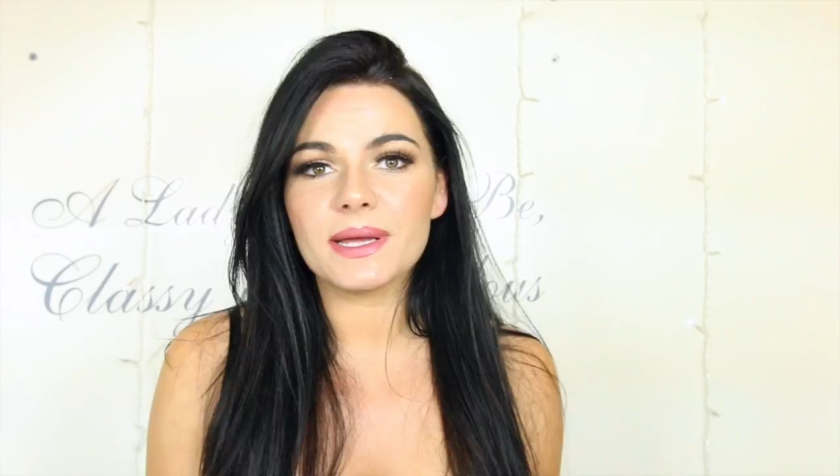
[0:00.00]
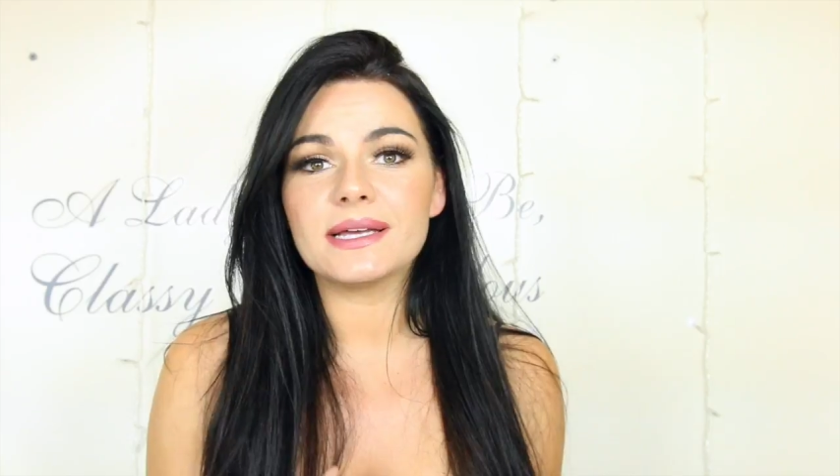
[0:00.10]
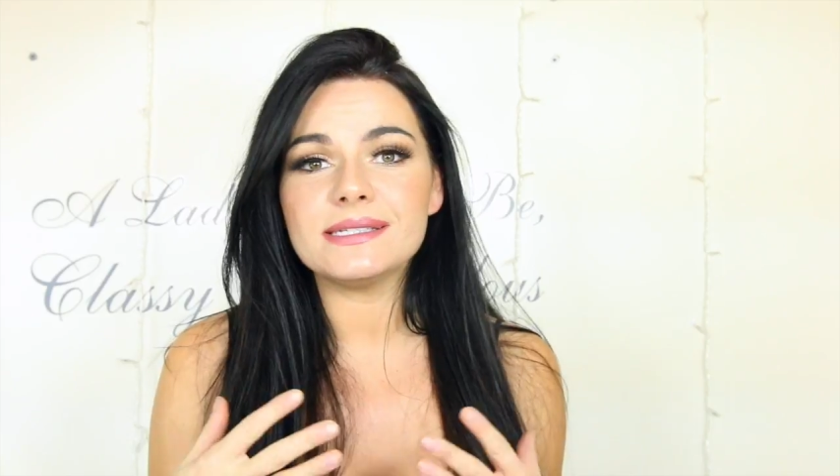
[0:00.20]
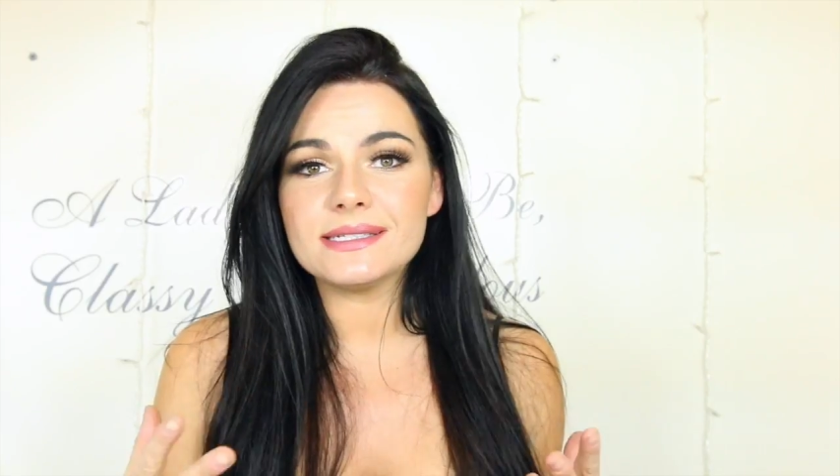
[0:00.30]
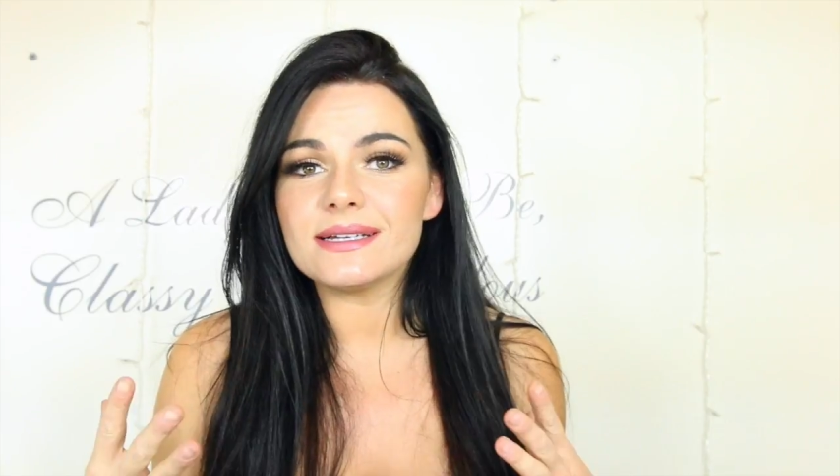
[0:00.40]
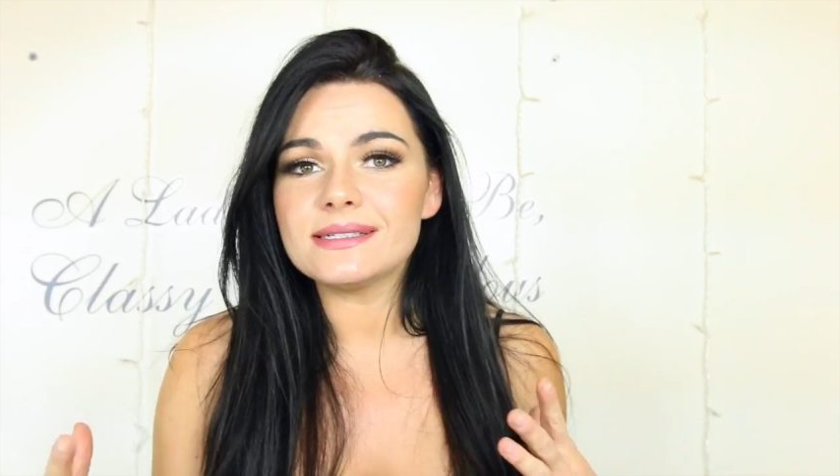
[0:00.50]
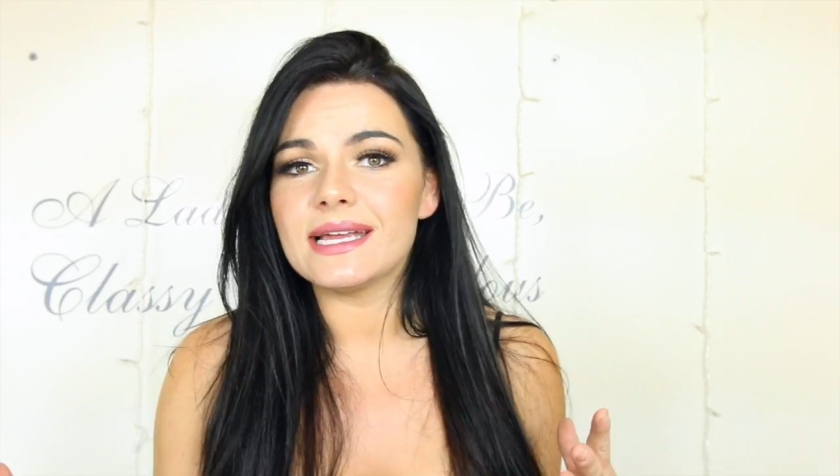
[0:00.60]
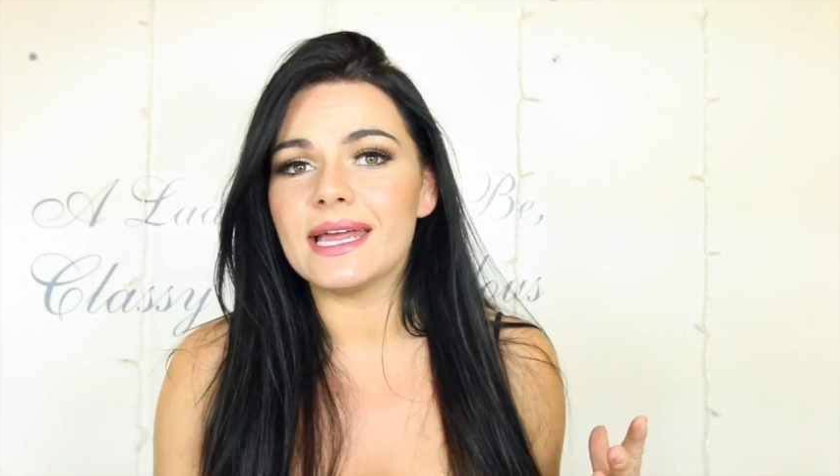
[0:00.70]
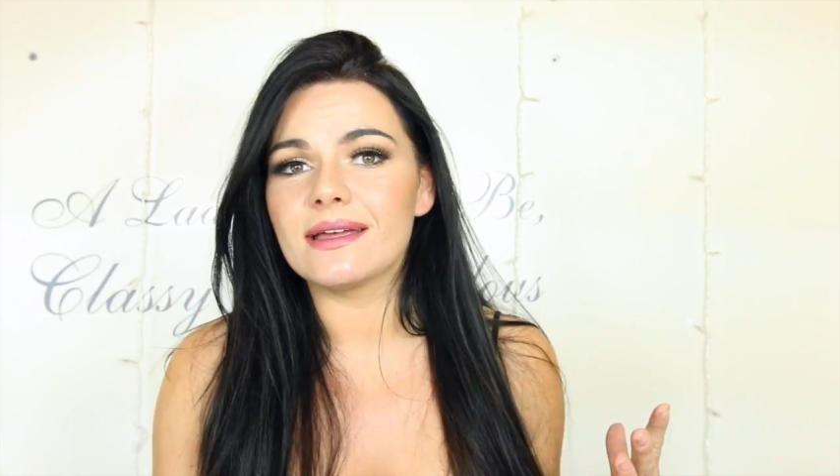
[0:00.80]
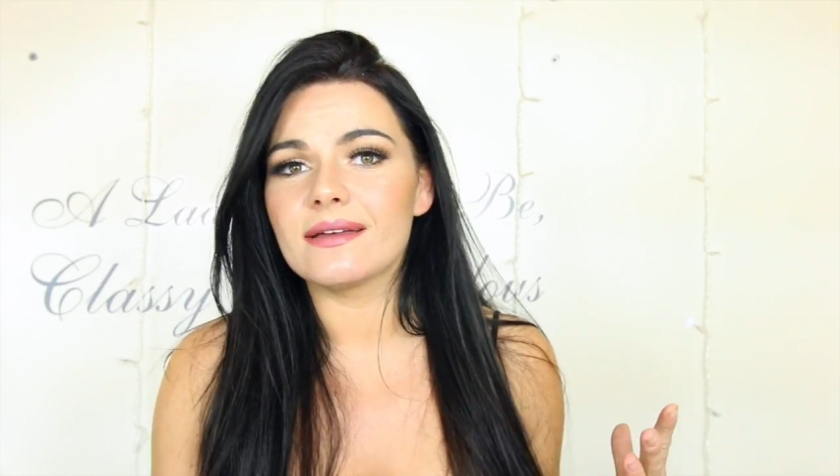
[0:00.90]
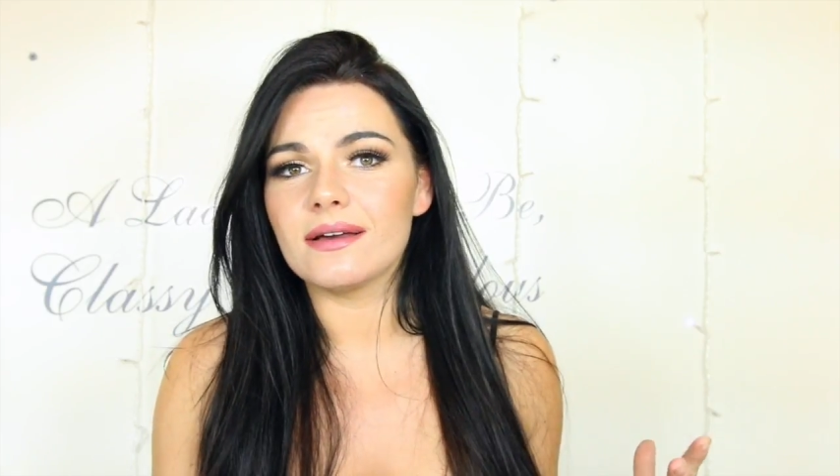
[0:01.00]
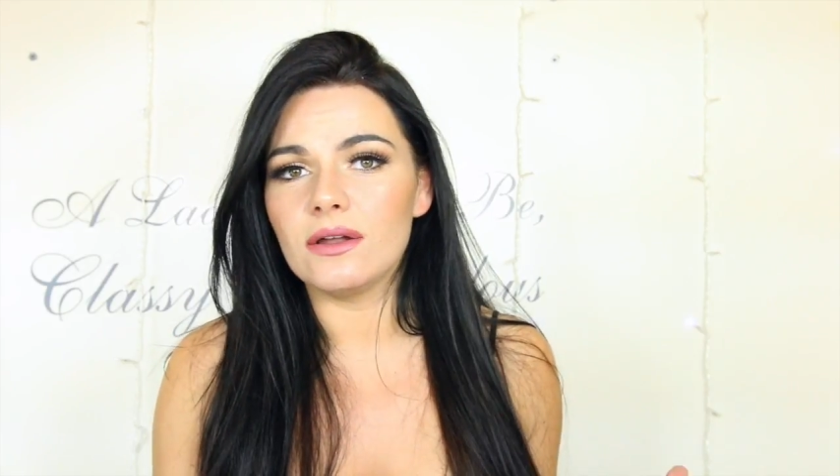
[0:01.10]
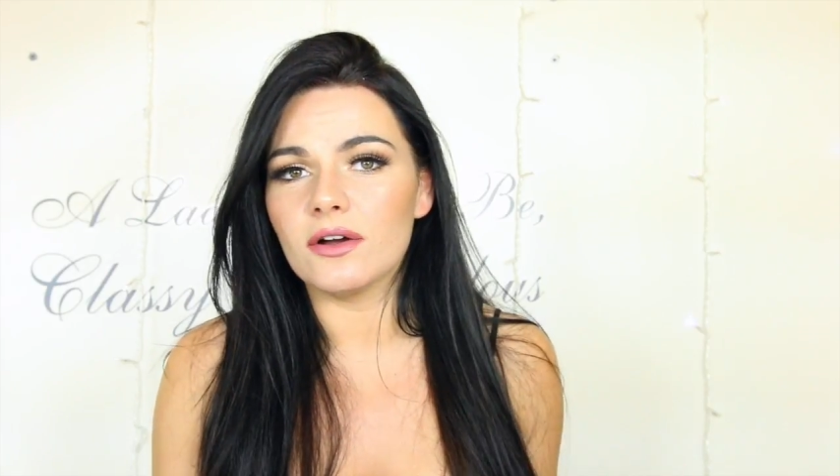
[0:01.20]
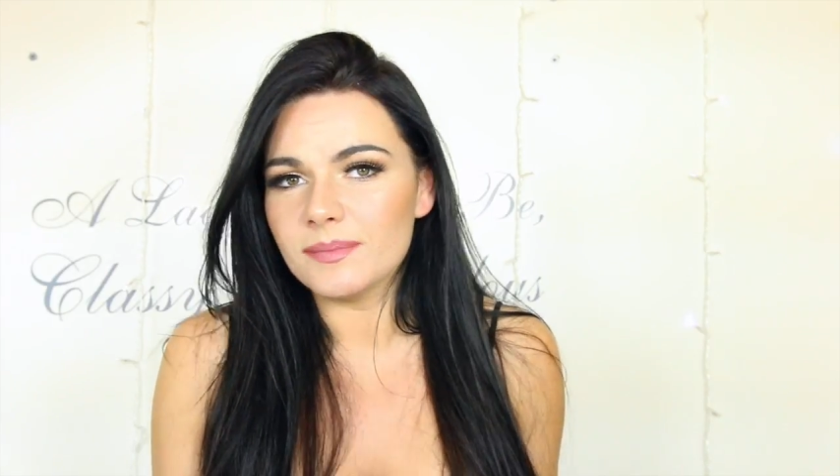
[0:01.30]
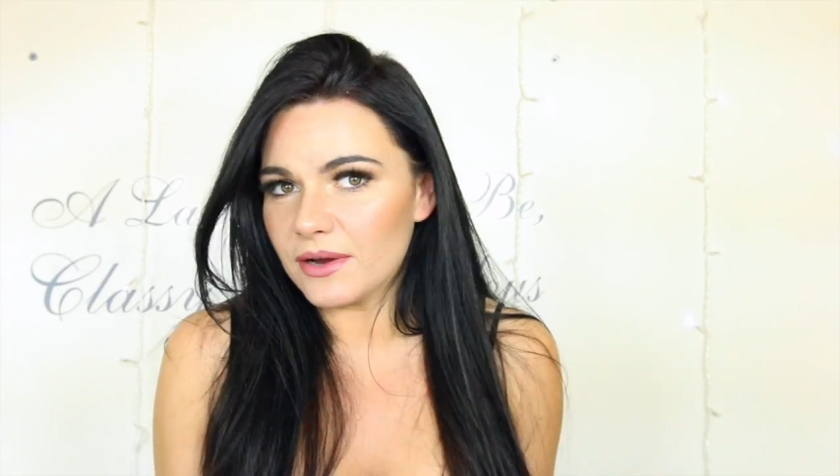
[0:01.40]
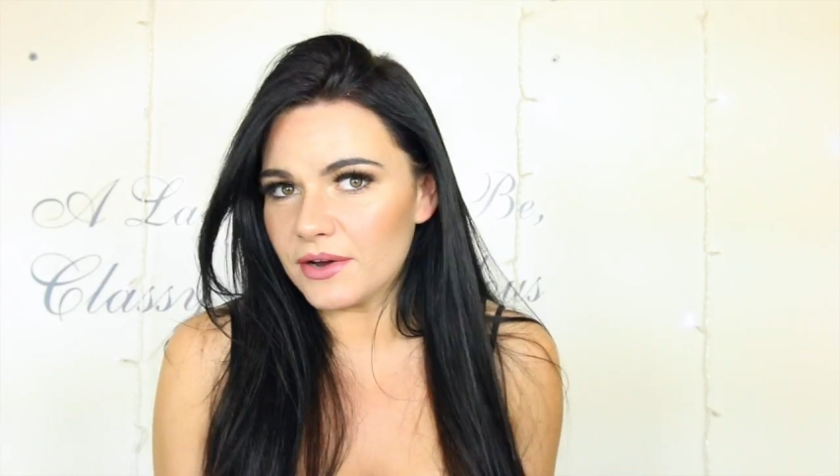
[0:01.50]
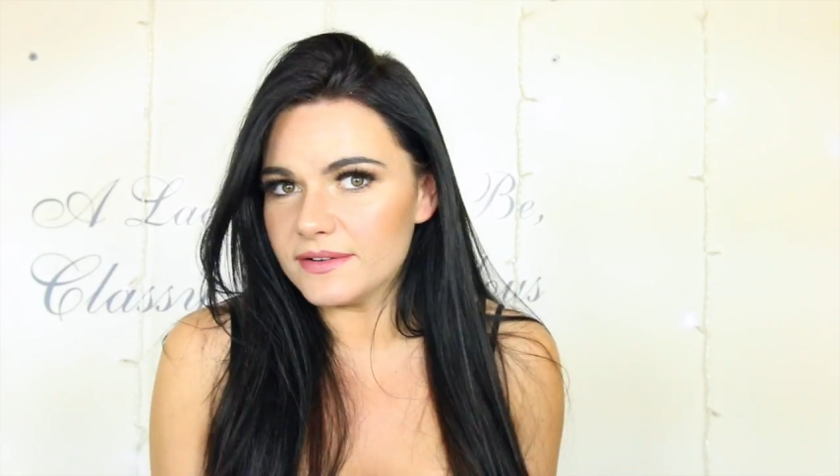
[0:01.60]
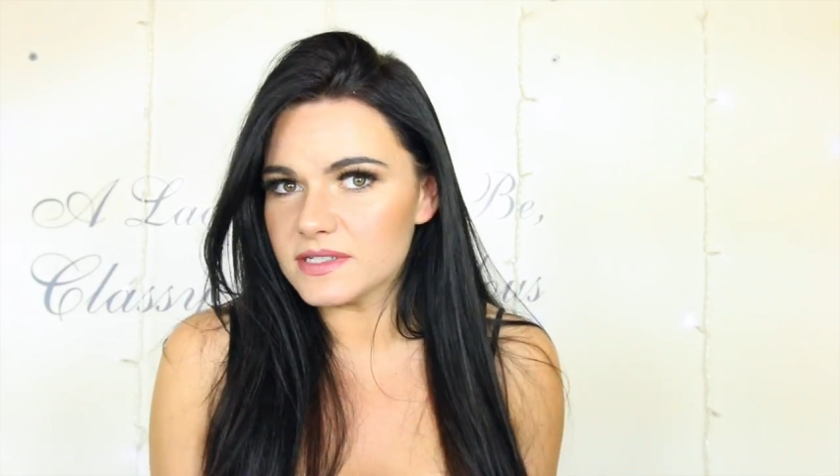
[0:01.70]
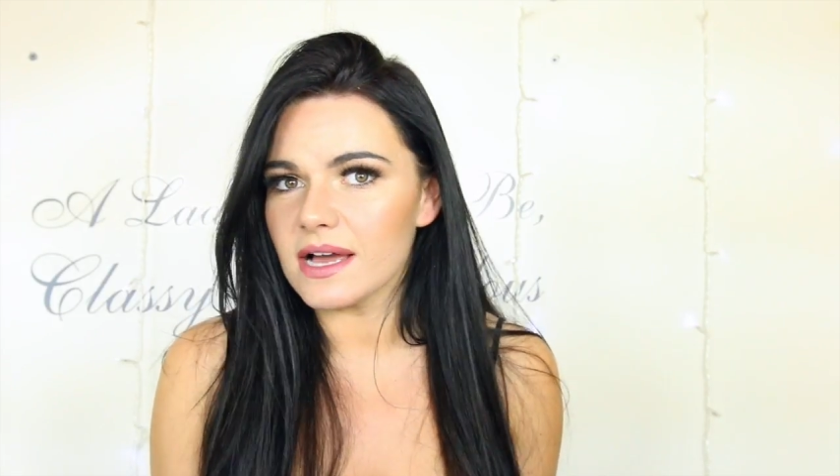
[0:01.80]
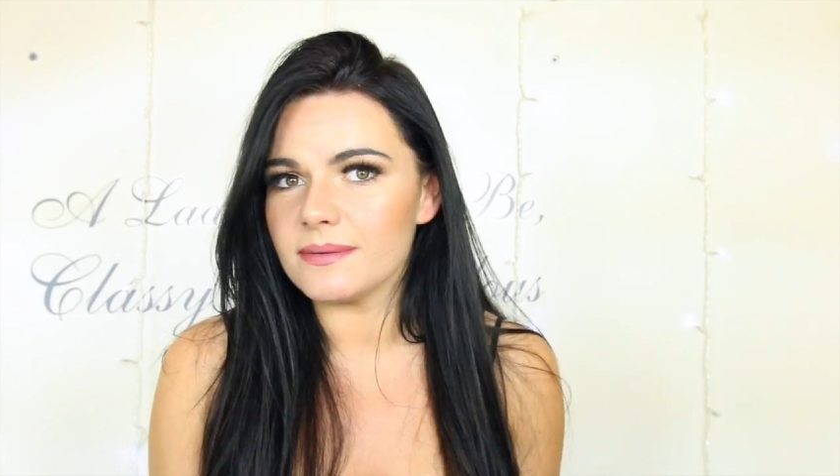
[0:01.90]
because it does take a long
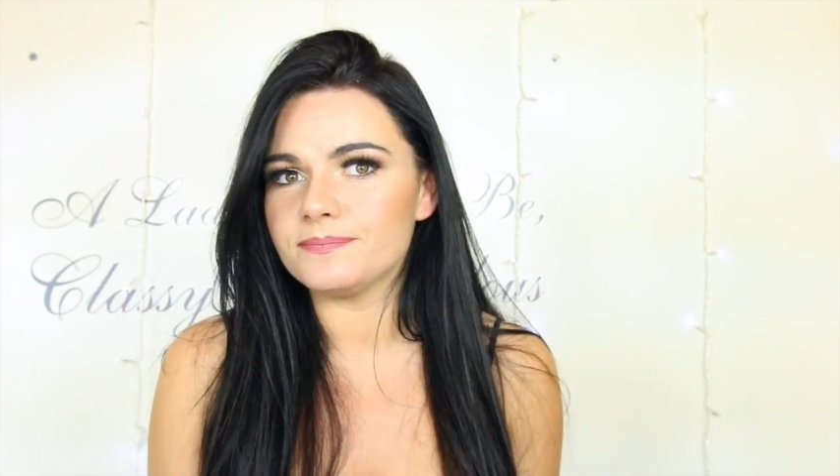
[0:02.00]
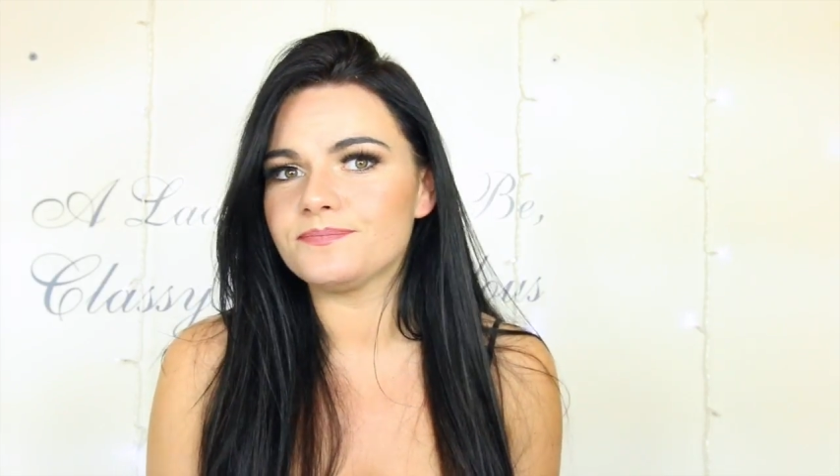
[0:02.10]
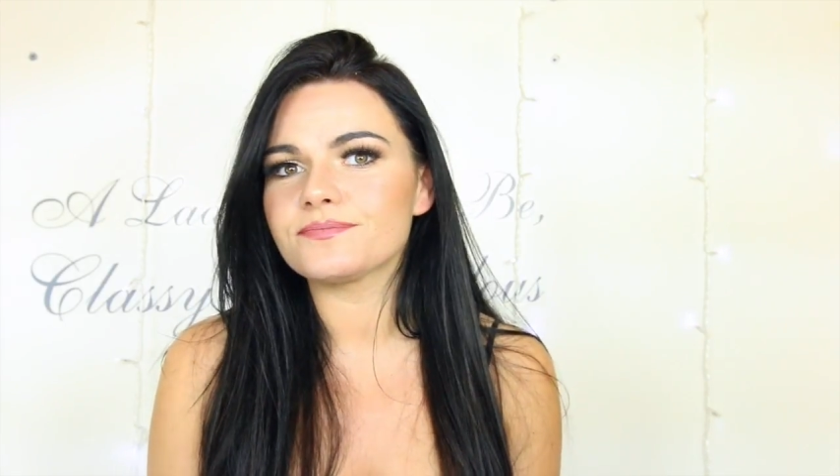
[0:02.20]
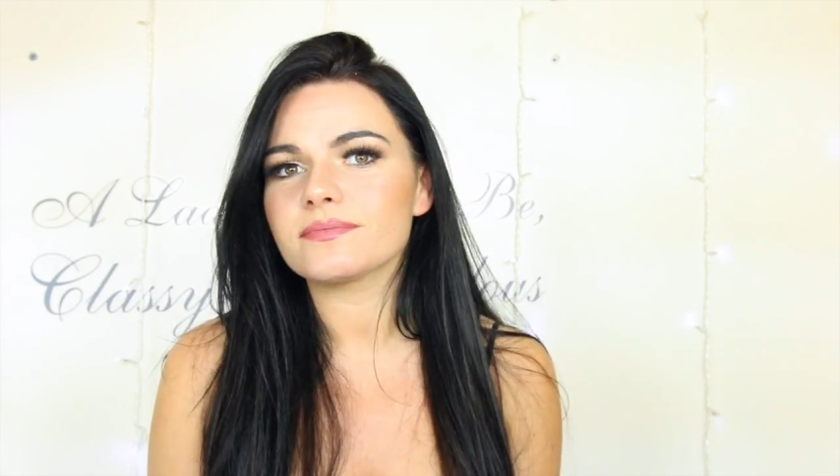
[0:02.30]
period of time.